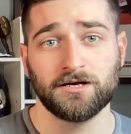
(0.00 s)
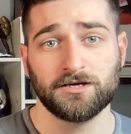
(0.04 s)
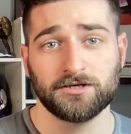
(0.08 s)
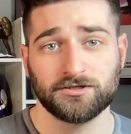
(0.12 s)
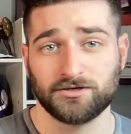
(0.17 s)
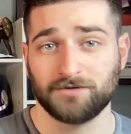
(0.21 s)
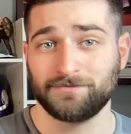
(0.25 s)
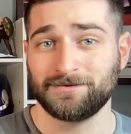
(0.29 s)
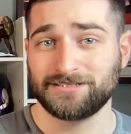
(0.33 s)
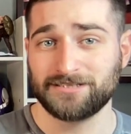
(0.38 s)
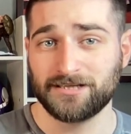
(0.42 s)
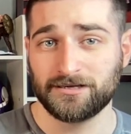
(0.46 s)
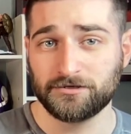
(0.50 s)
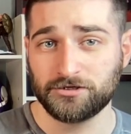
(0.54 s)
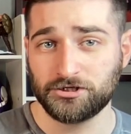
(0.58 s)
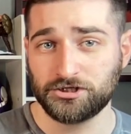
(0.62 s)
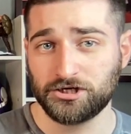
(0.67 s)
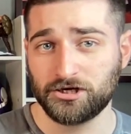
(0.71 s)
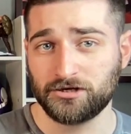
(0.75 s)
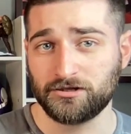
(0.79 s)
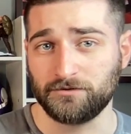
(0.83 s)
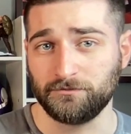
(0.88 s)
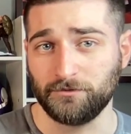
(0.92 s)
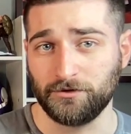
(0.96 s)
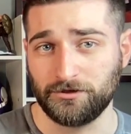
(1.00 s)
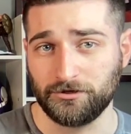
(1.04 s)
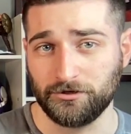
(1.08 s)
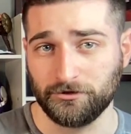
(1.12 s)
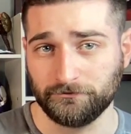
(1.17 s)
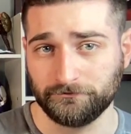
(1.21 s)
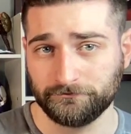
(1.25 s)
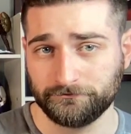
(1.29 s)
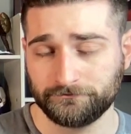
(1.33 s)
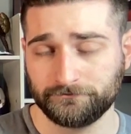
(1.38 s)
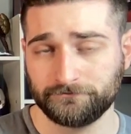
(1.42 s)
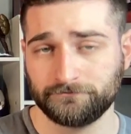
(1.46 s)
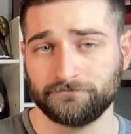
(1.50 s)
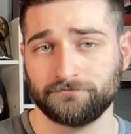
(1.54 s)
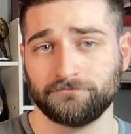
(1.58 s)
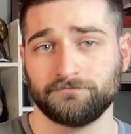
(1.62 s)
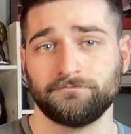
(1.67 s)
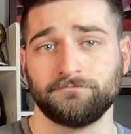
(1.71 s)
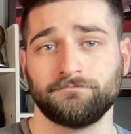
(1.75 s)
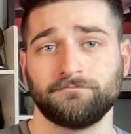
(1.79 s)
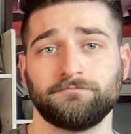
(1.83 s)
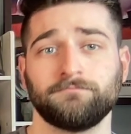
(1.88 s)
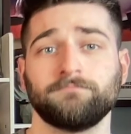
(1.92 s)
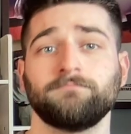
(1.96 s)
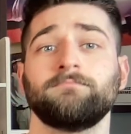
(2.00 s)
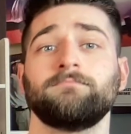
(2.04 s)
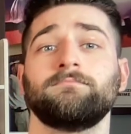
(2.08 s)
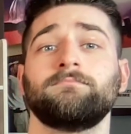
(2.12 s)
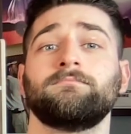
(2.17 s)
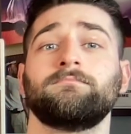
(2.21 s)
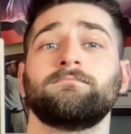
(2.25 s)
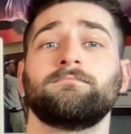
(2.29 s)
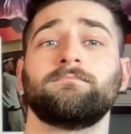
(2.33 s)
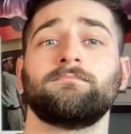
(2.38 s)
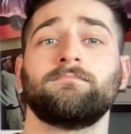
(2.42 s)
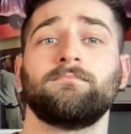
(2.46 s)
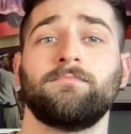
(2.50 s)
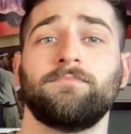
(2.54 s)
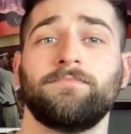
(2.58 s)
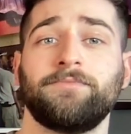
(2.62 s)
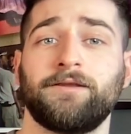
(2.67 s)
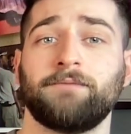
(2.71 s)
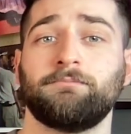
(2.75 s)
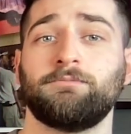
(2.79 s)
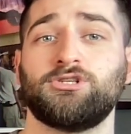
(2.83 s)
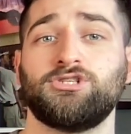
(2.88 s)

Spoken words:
So I'm excited to share them with you. Number